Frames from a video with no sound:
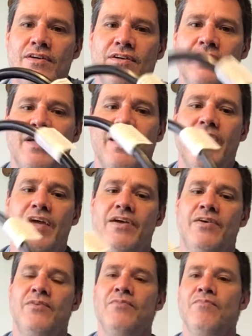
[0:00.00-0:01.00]
Okay?
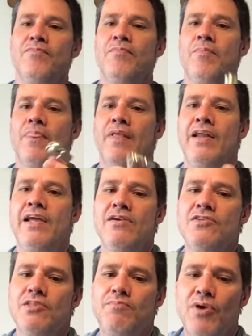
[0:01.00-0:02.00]
And
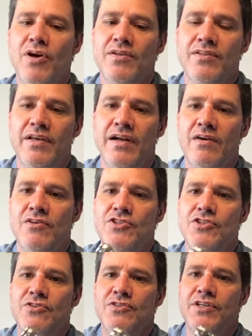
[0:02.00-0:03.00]
here's the part that I was
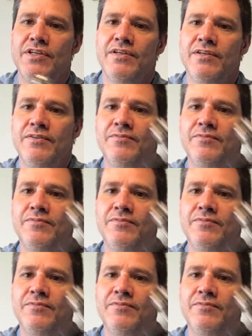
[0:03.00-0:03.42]
using